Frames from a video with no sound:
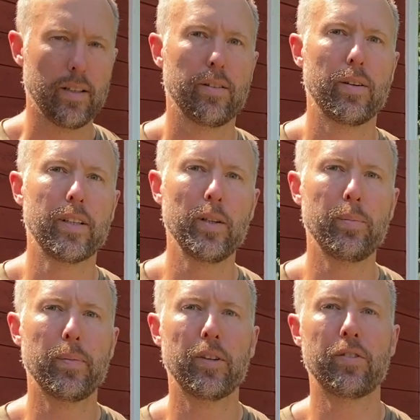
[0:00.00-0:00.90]
So I keep
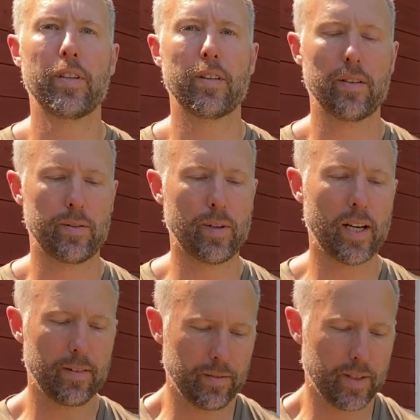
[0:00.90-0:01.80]
mentioning the
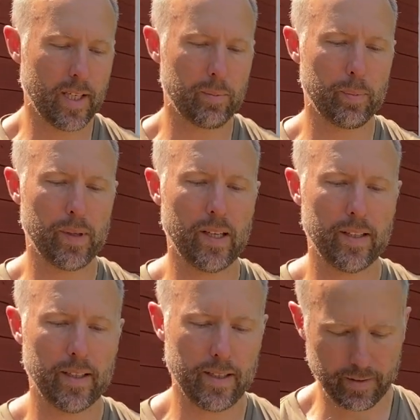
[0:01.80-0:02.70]
drive
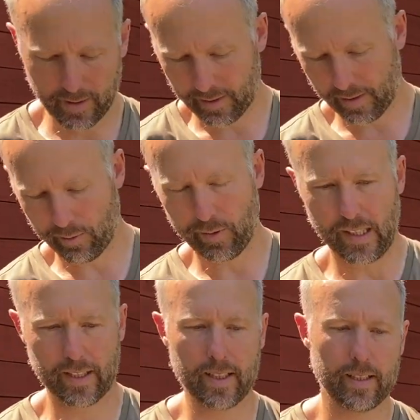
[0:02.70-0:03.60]
capability, and I think that's
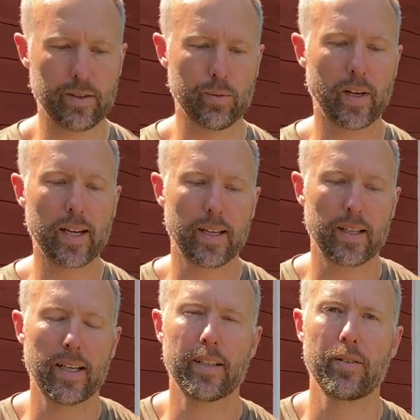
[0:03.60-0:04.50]
really key to why I
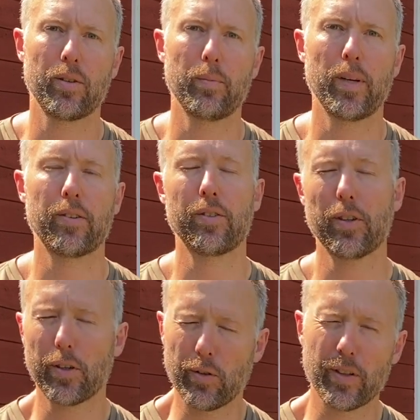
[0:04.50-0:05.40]
like it so much.
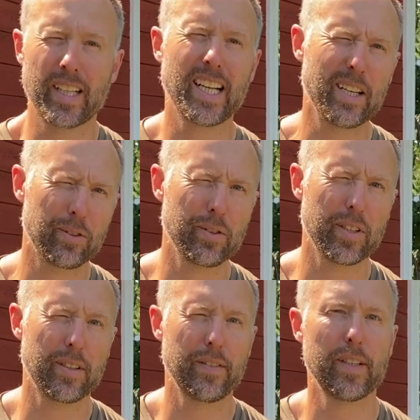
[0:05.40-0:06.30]
Not only cloud
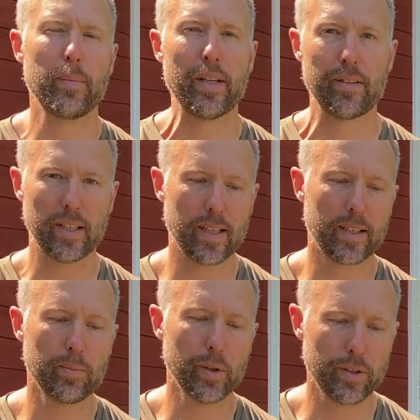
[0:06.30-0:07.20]
connectivity, basically I
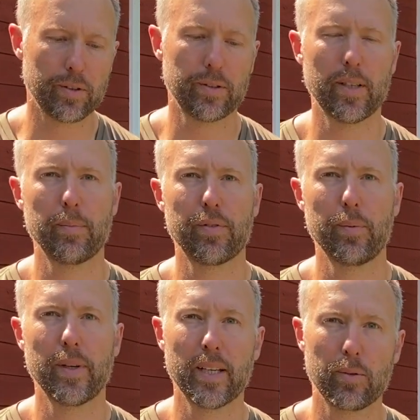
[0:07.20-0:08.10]
can monitor temps
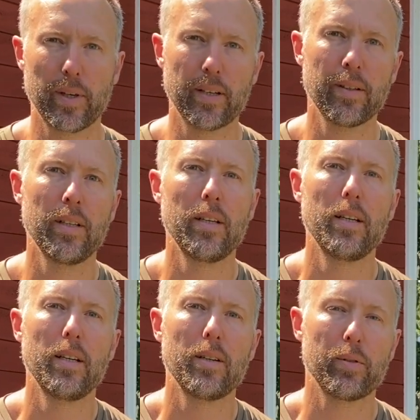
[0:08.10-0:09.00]
from anywhere,
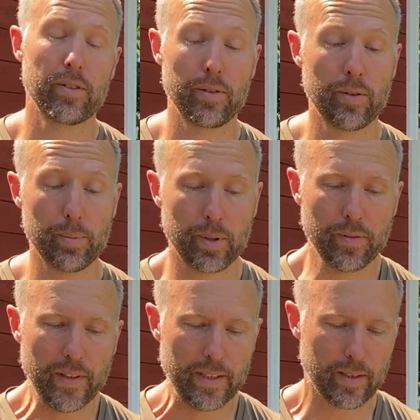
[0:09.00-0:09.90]
which is super
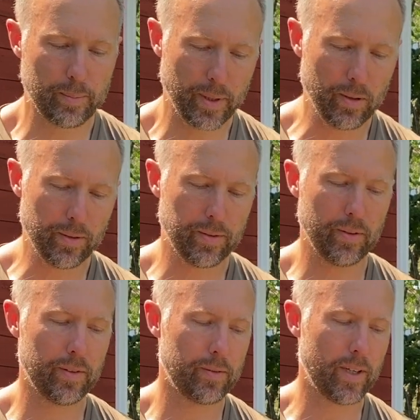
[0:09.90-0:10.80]
convenient, but
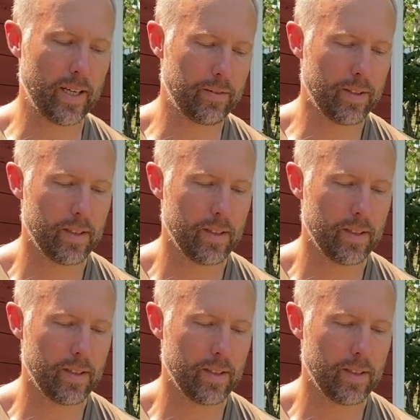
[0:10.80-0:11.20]
also the drive.